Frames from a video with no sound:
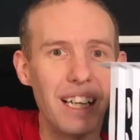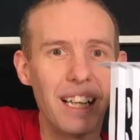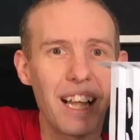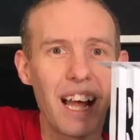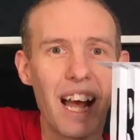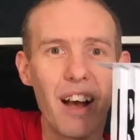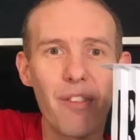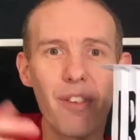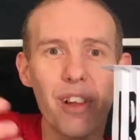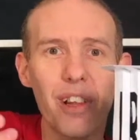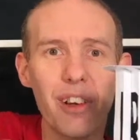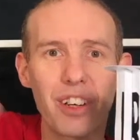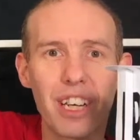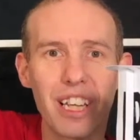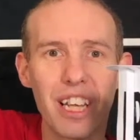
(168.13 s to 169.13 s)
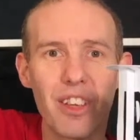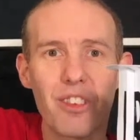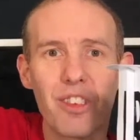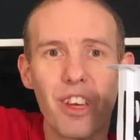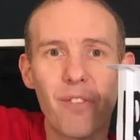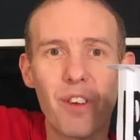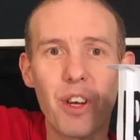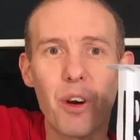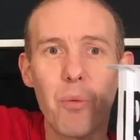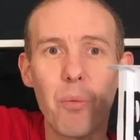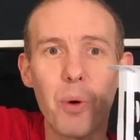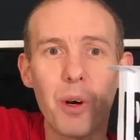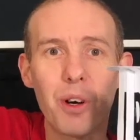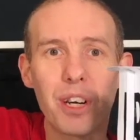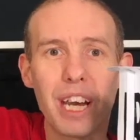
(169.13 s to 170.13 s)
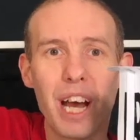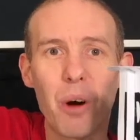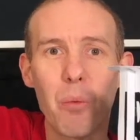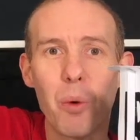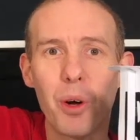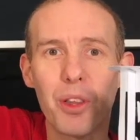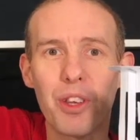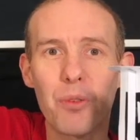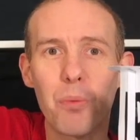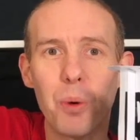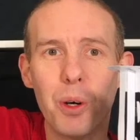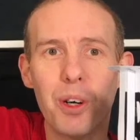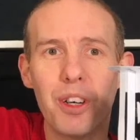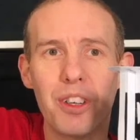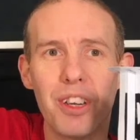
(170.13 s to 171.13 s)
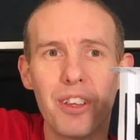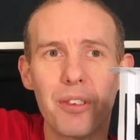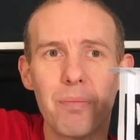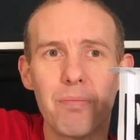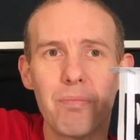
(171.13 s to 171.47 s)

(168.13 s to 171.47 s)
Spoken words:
Have a look at this, see if you can work out what this word is.